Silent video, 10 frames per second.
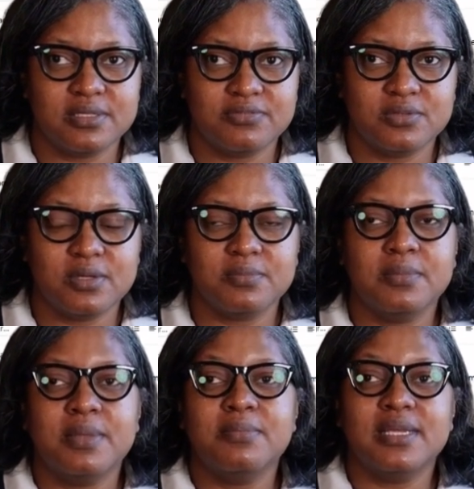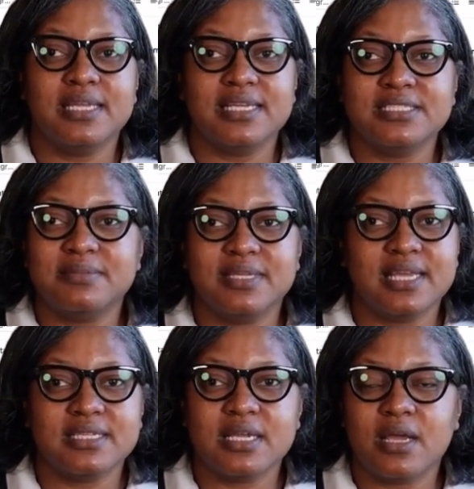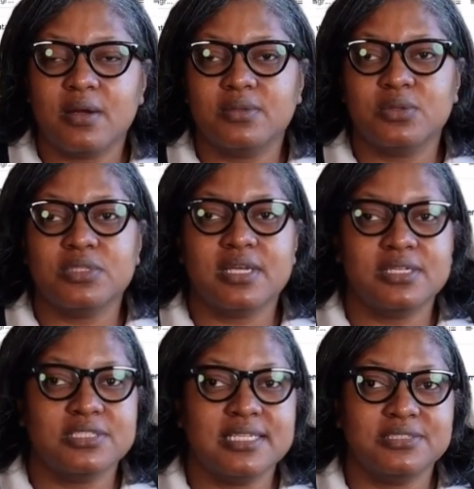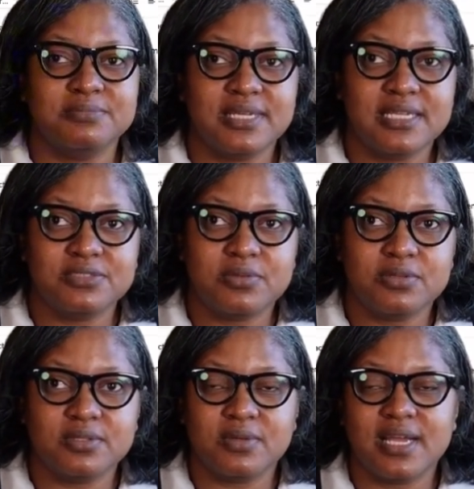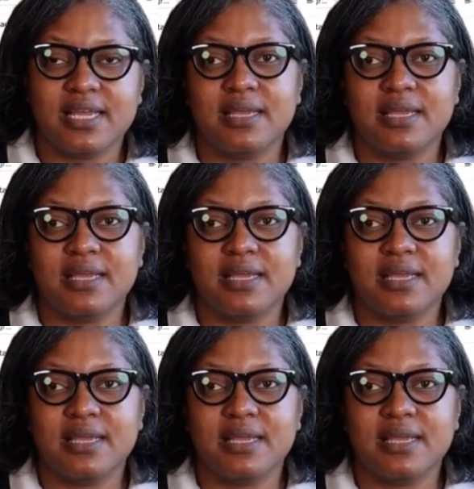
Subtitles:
If you implement for the next 7 days, you'll start seeing some things moving, right?